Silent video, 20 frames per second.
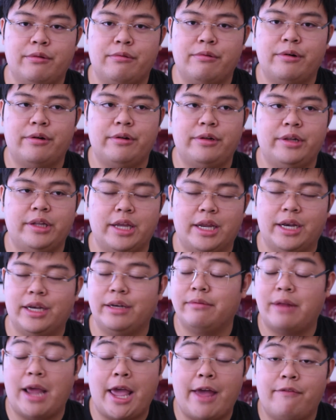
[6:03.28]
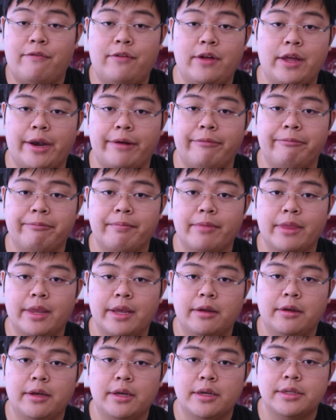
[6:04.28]
the world, and have fun.
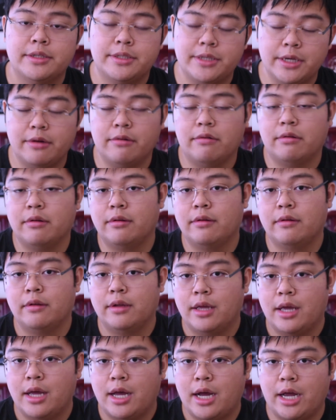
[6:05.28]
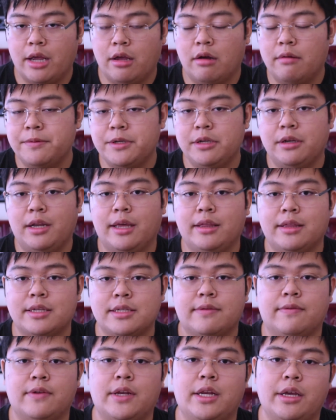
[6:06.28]
So, I hope you liked
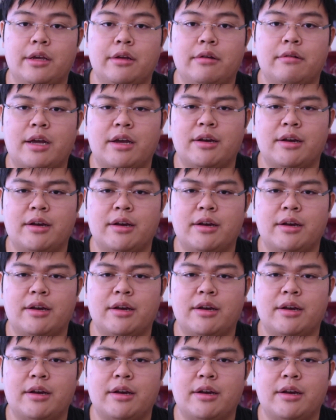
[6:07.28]
this video.